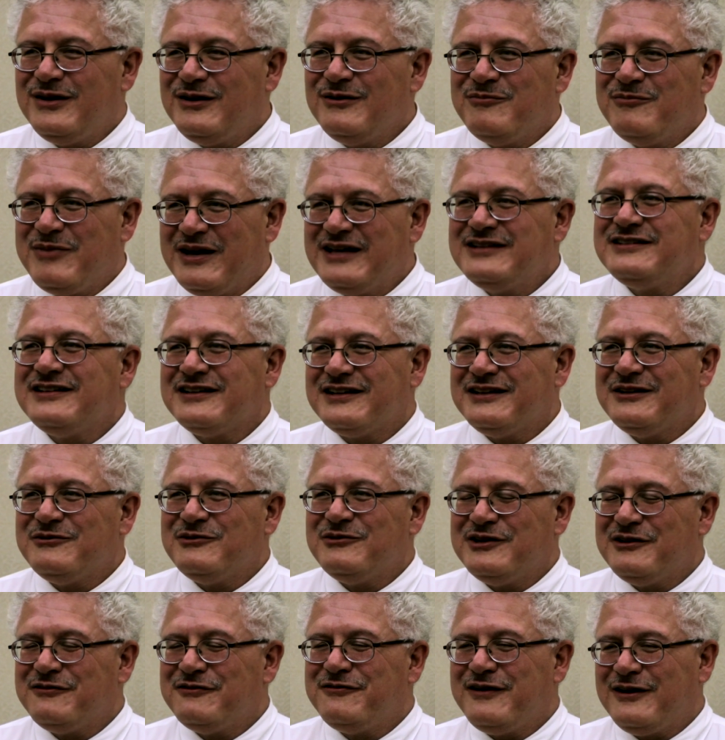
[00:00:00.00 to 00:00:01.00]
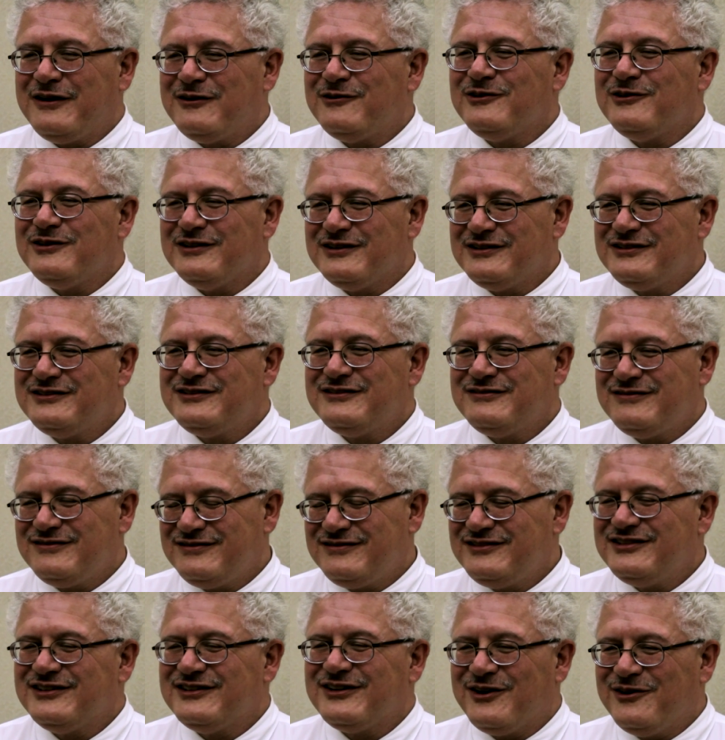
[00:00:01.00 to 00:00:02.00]
basically when the Federalists
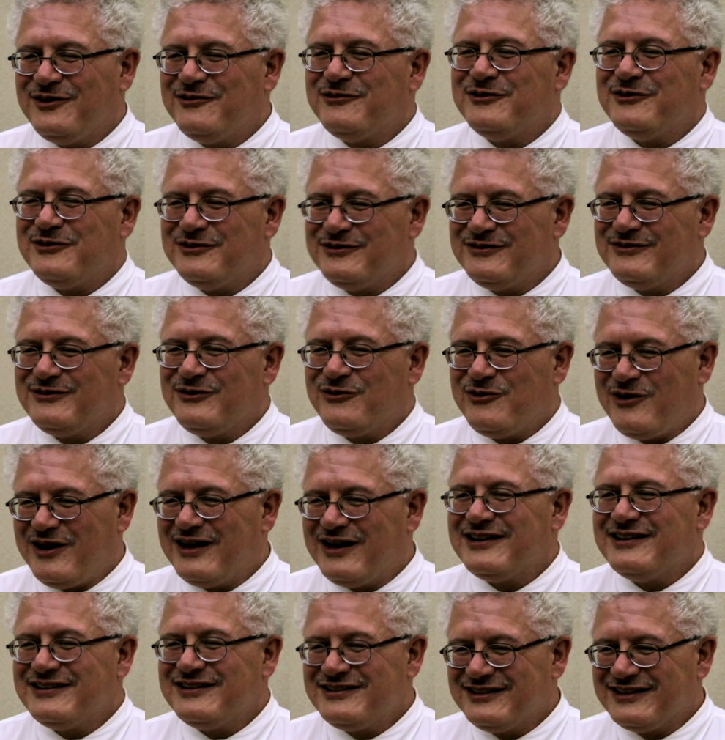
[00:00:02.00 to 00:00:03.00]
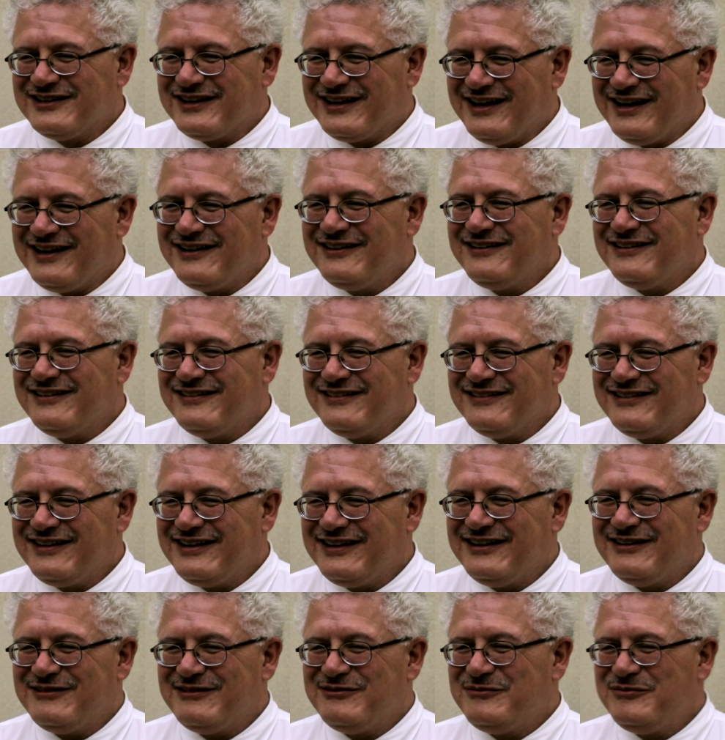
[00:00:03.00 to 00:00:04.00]
took over Juarez again, and he
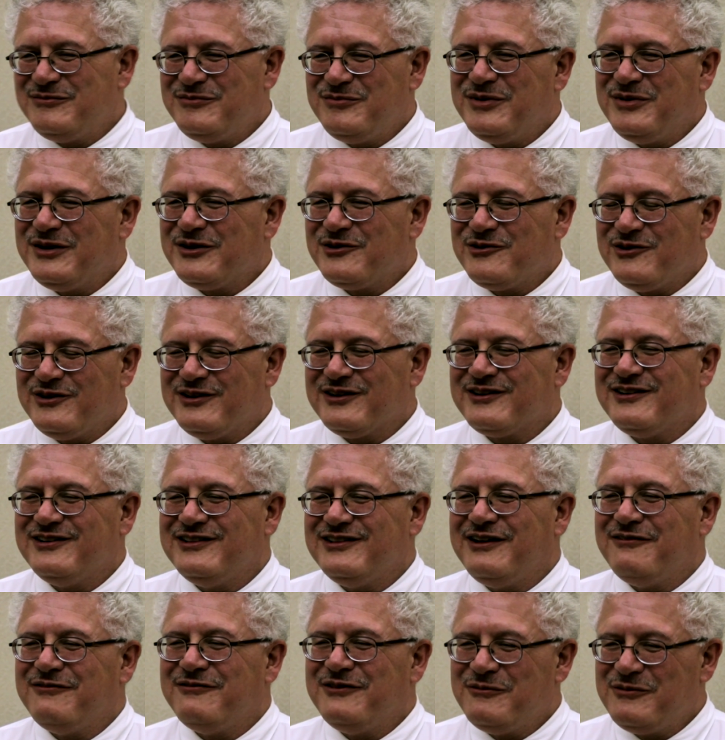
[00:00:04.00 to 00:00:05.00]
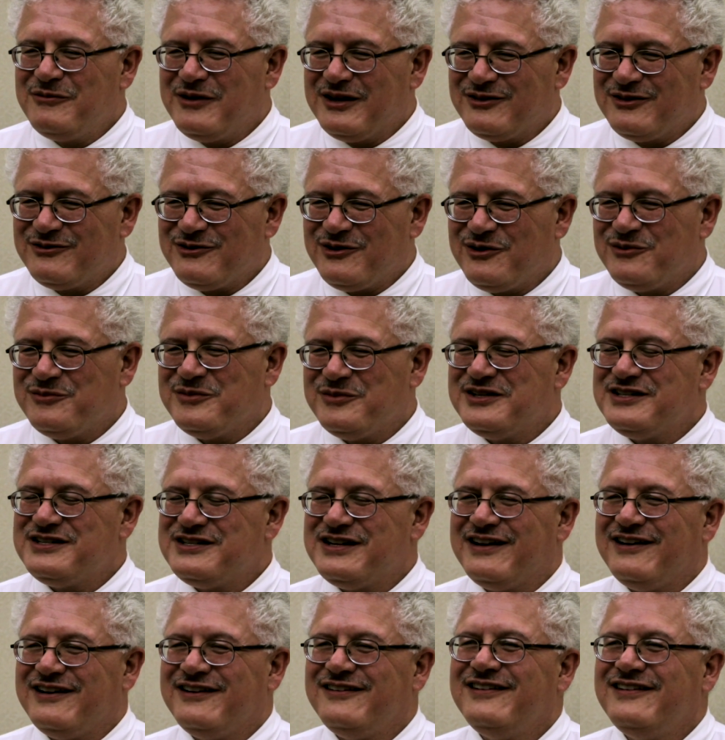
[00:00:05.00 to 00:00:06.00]
had been critical of them, they'd throw him in
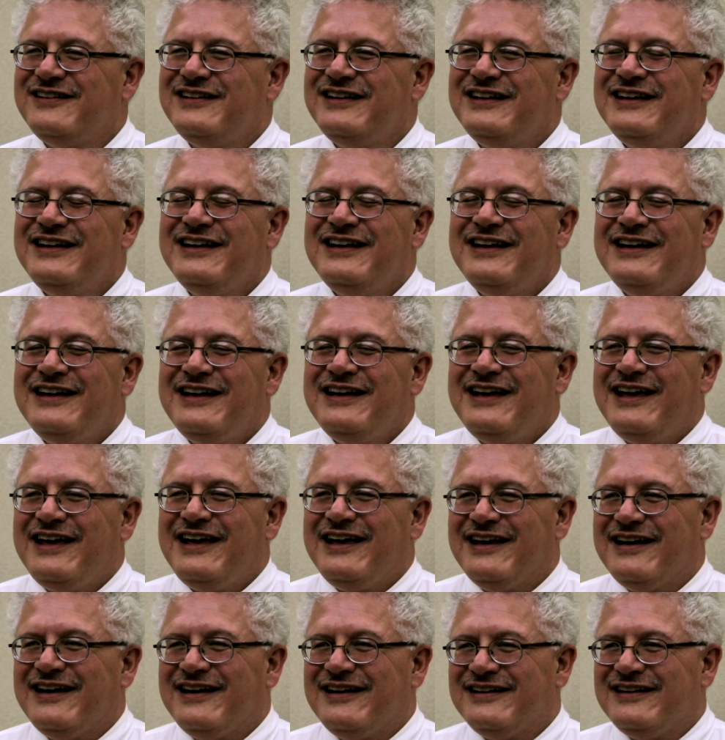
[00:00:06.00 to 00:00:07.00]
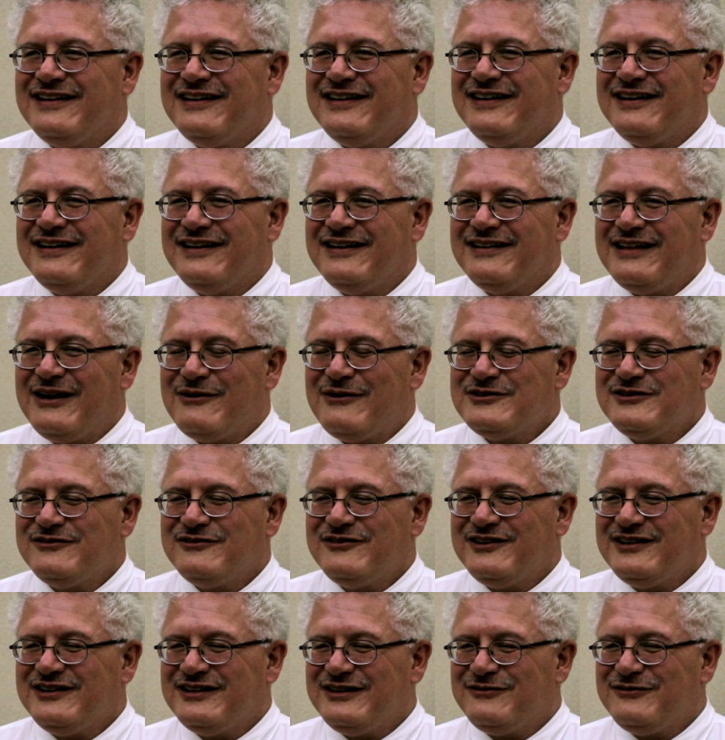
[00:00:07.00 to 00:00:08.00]
jail. And uh, that was a
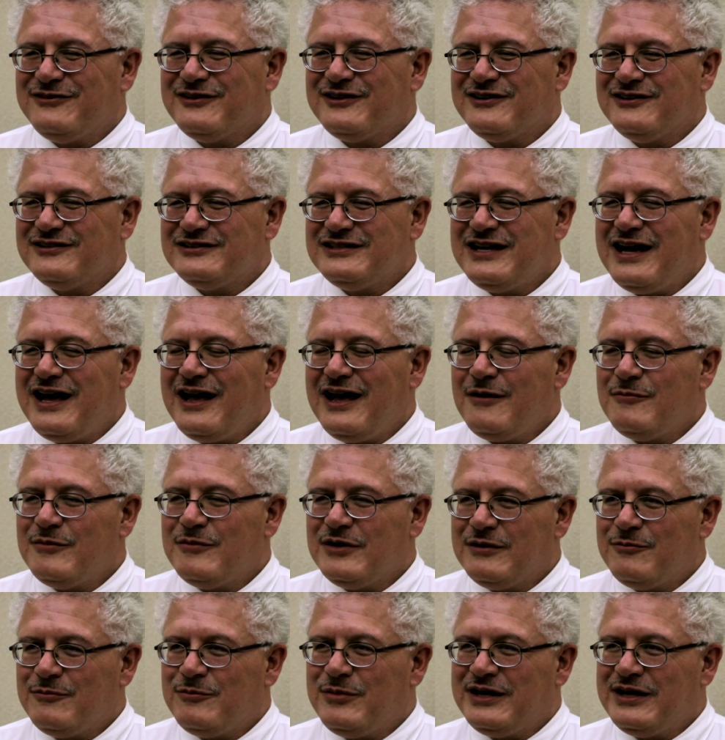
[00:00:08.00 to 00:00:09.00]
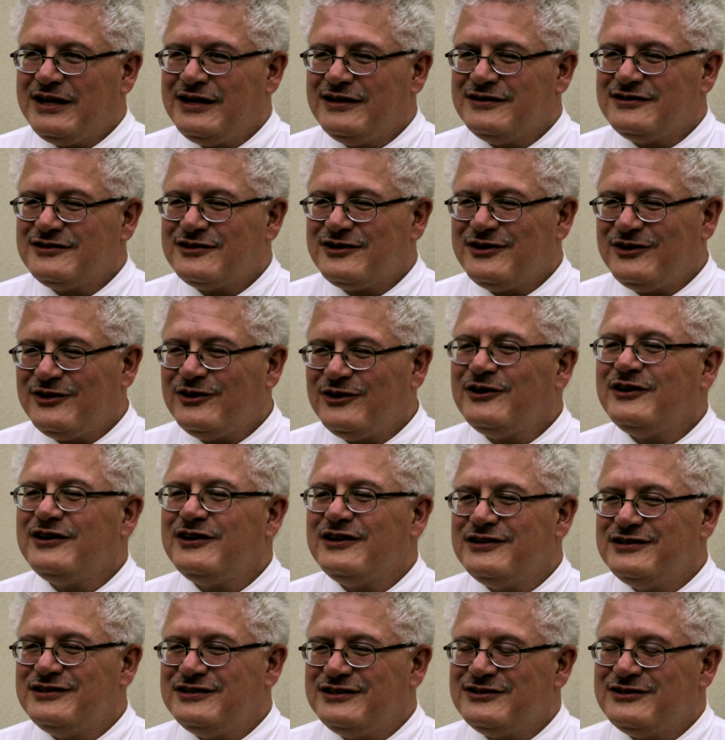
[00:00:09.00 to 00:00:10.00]
very difficult time, but, but his
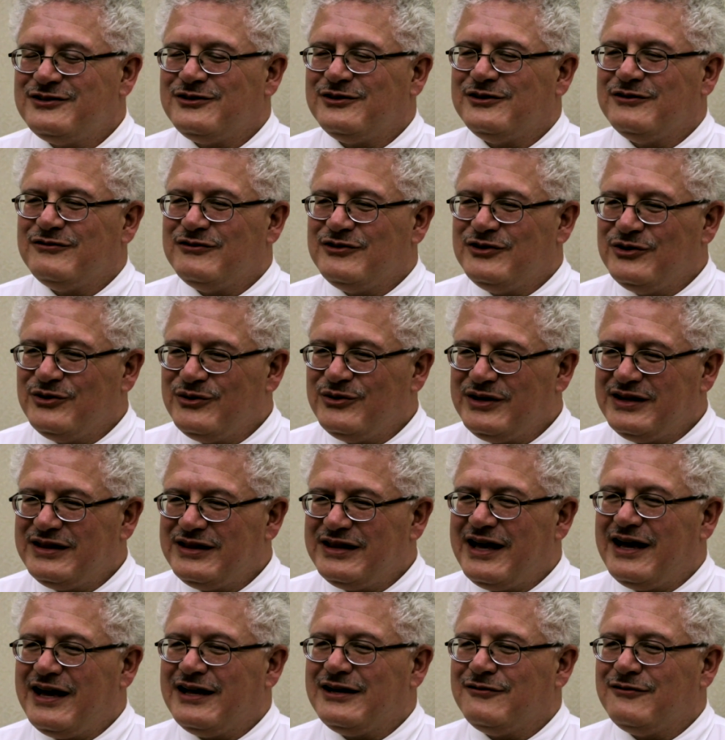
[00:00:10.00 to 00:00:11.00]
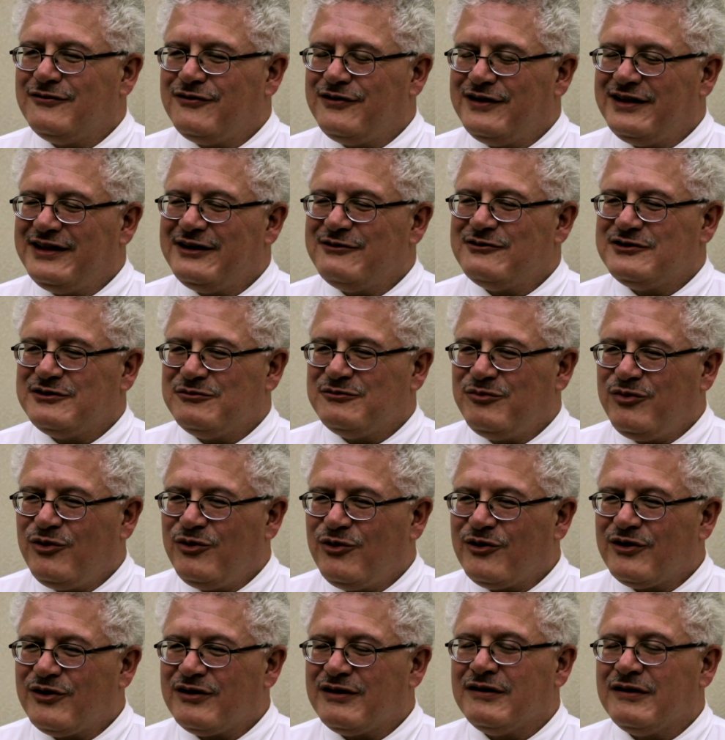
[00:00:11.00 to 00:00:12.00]
courage in sort of doing that and feeling it was
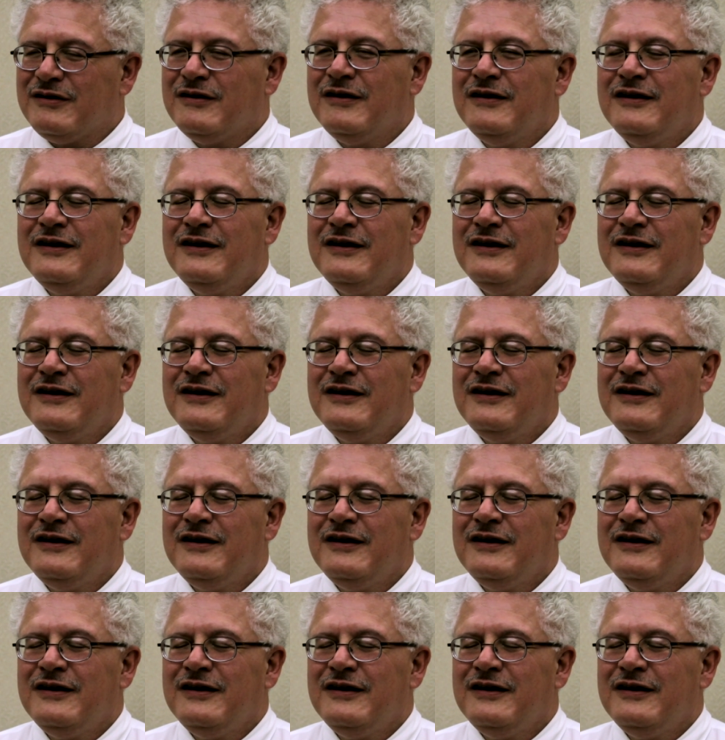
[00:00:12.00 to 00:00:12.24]
important